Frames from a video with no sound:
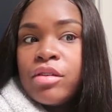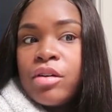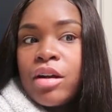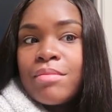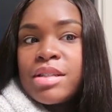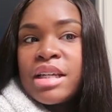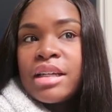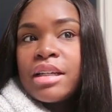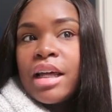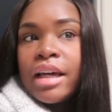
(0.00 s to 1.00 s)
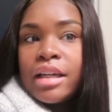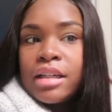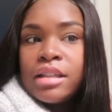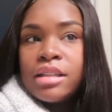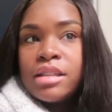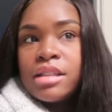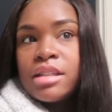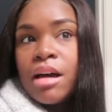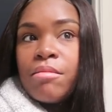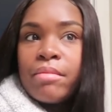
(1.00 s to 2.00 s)
You know what I'm saying? Like,
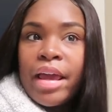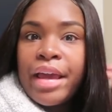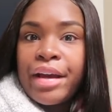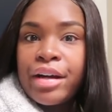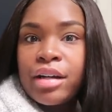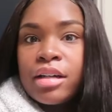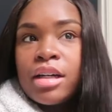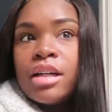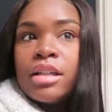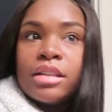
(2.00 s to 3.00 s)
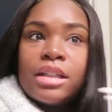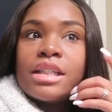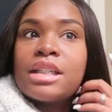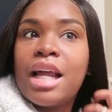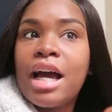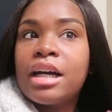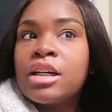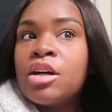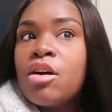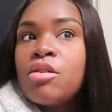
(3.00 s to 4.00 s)
some hair does
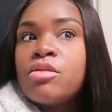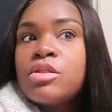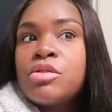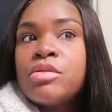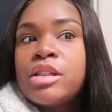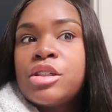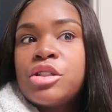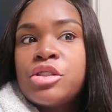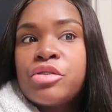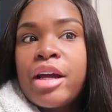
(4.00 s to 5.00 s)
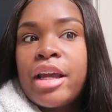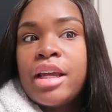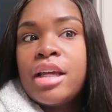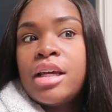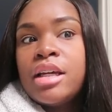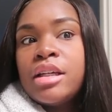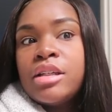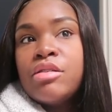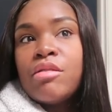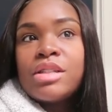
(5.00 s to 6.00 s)
not go to a straight,
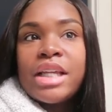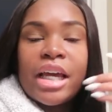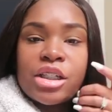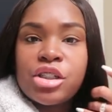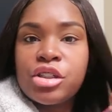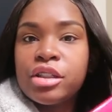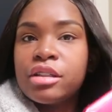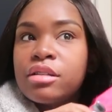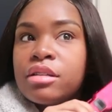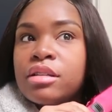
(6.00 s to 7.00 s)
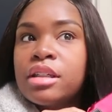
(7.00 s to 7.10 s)
you know, texture.